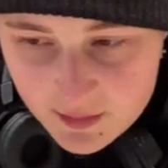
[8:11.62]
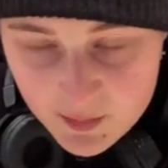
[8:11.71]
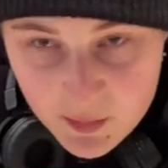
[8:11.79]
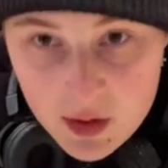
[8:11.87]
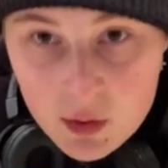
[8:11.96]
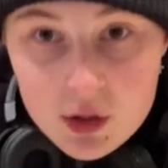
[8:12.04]

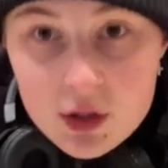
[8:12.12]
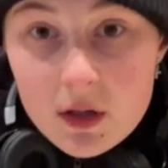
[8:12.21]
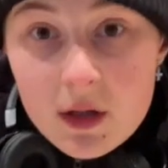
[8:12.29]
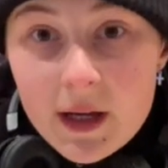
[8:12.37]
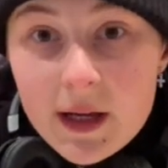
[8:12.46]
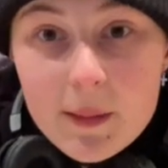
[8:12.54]
pure
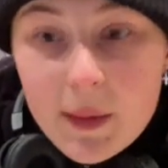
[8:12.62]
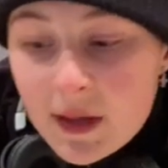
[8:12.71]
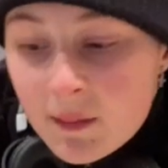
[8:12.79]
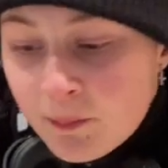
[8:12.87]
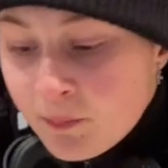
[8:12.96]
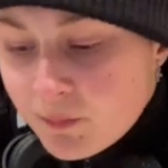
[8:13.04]
sugar here,
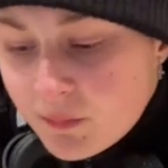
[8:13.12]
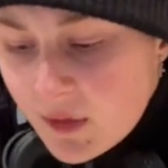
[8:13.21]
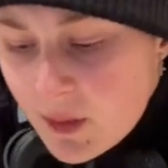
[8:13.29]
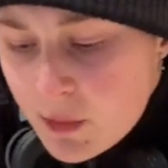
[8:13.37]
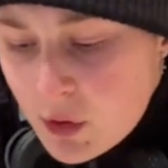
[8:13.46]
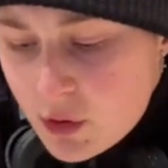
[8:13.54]
man,
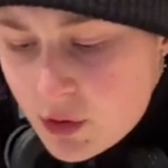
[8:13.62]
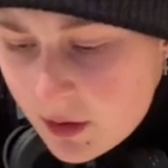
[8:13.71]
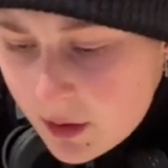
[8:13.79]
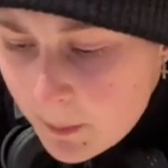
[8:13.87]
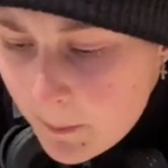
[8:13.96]
pure sugar.